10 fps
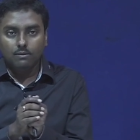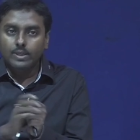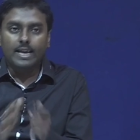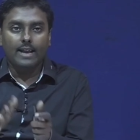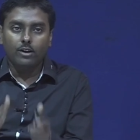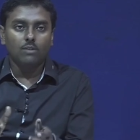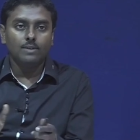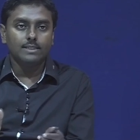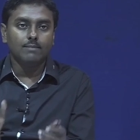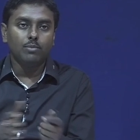we can
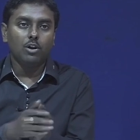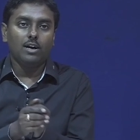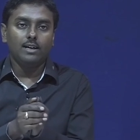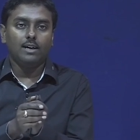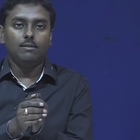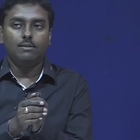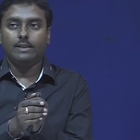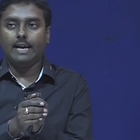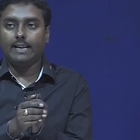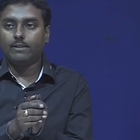always employ a
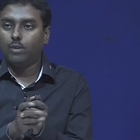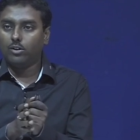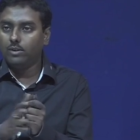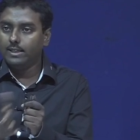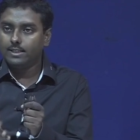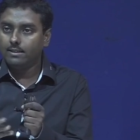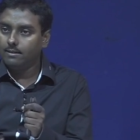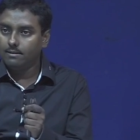direct modulation